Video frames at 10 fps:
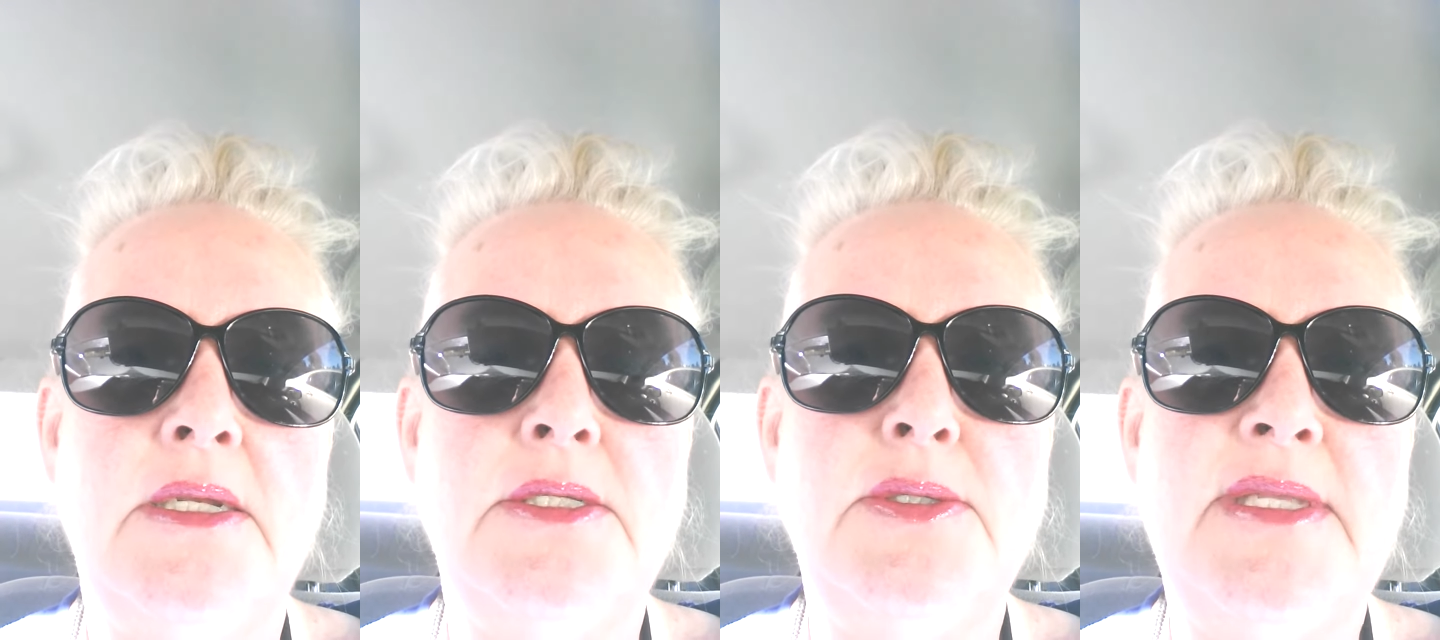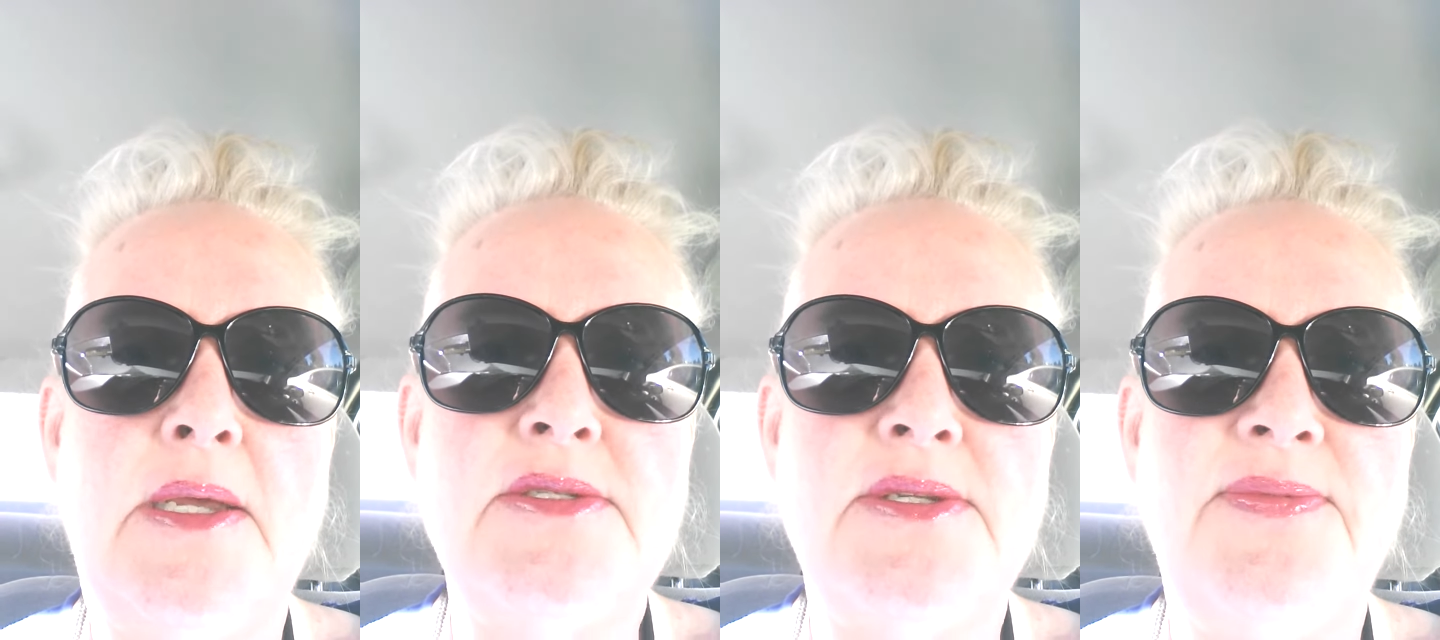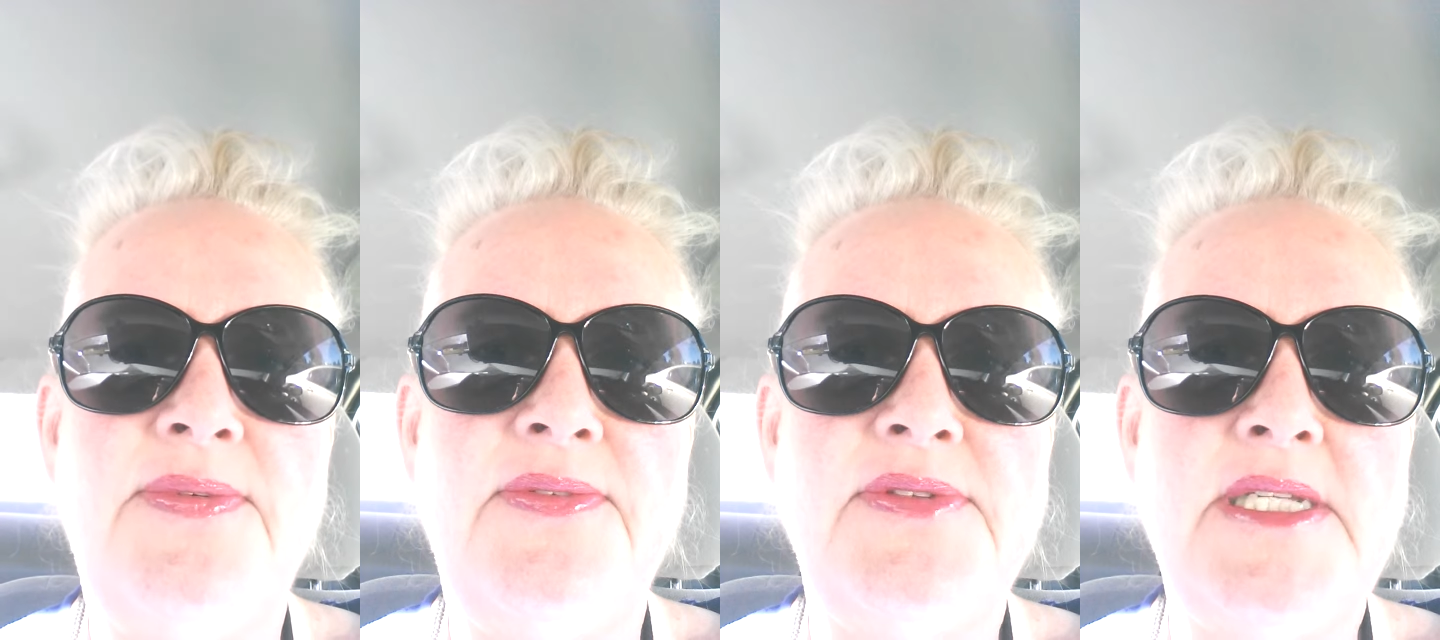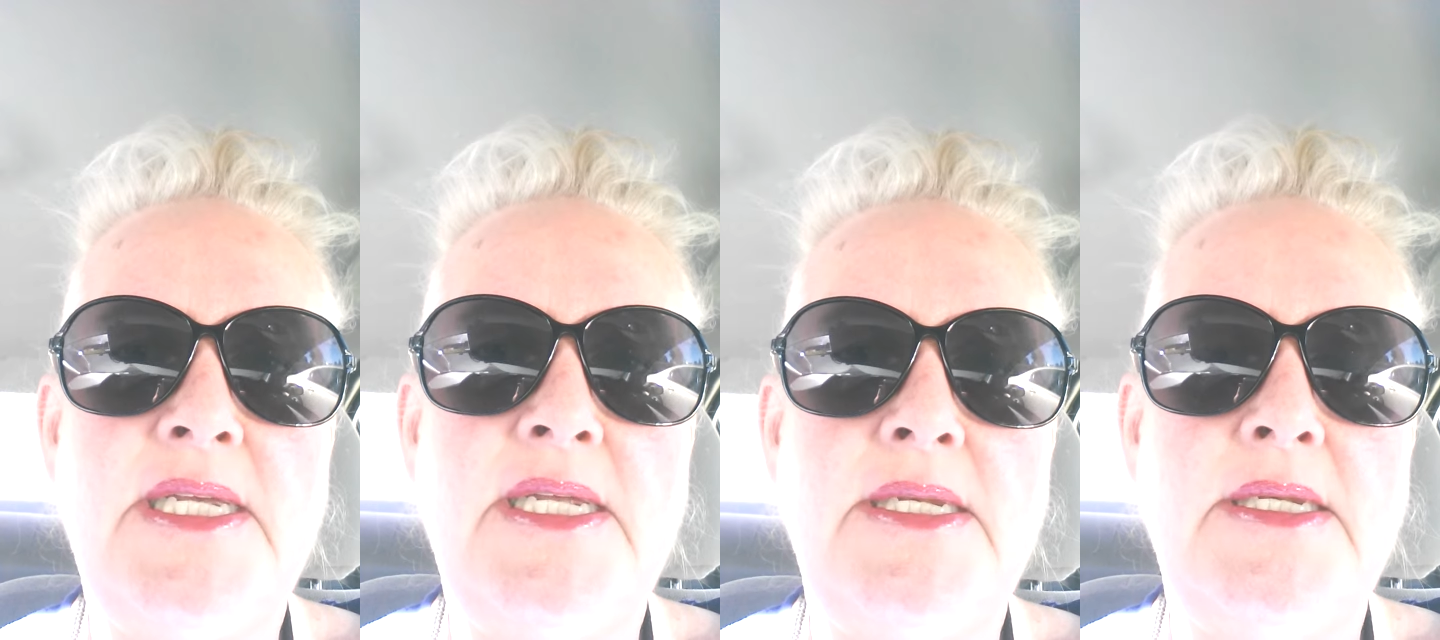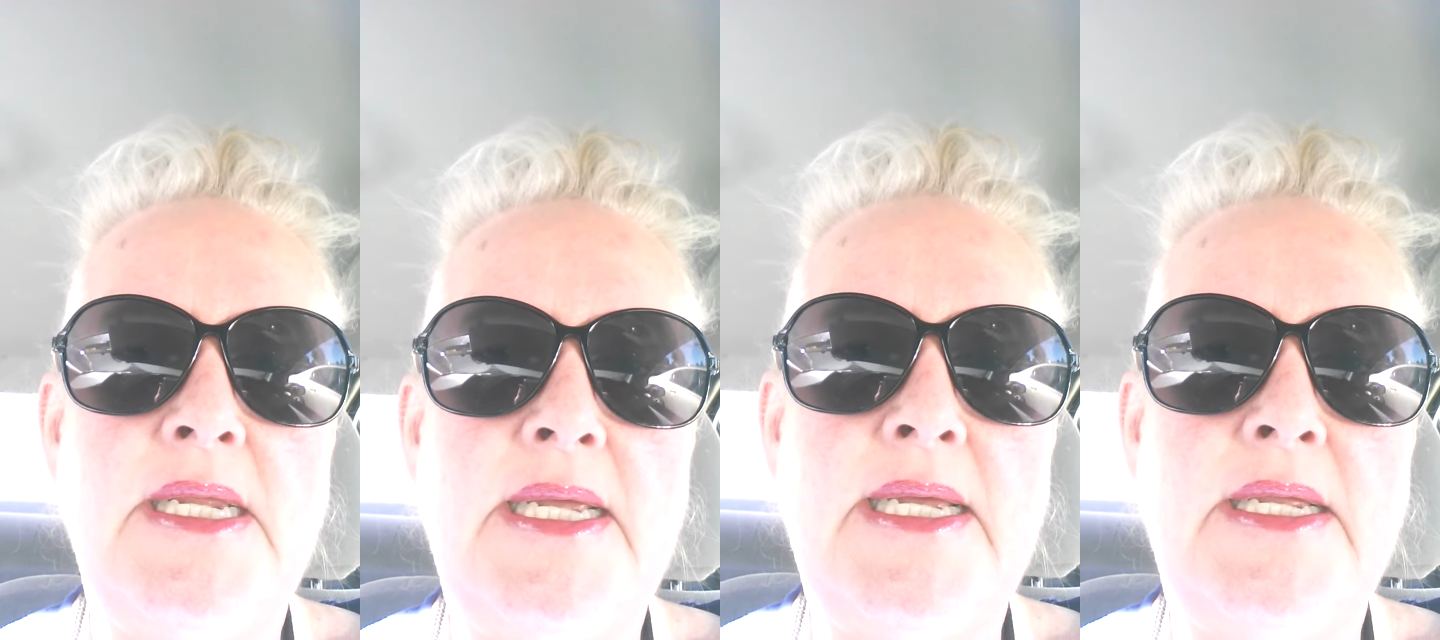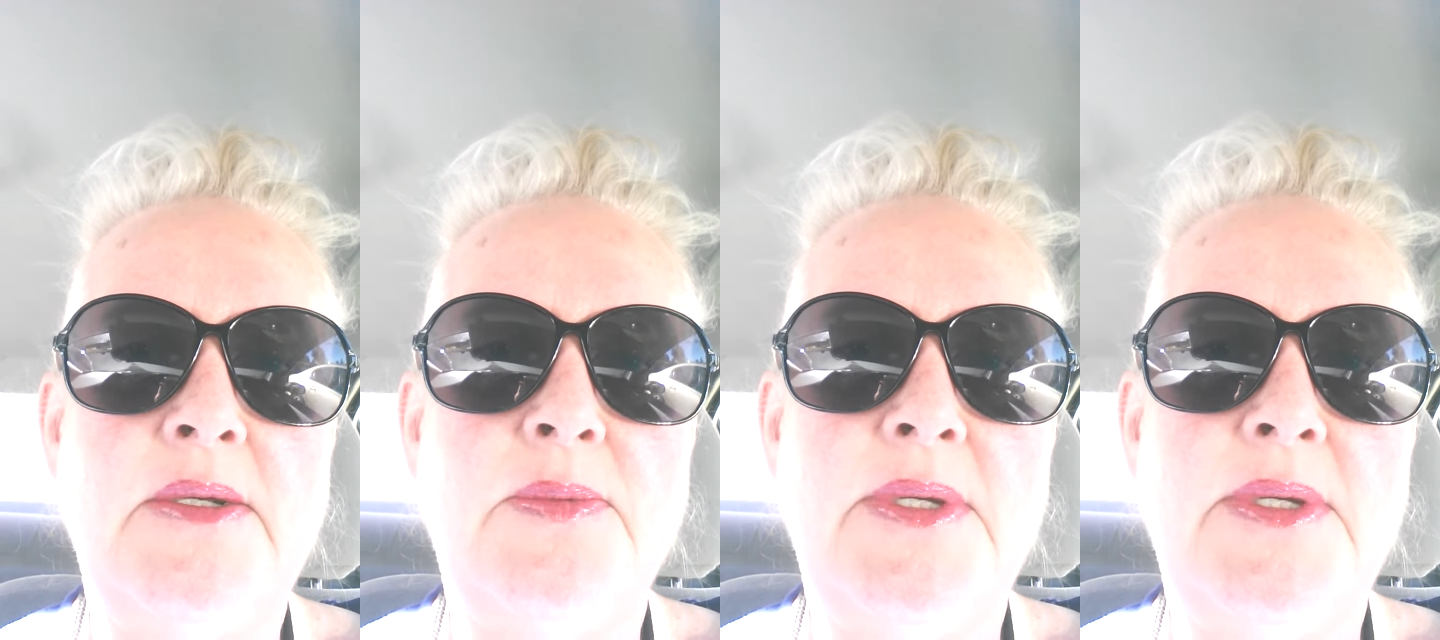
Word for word: 2015, and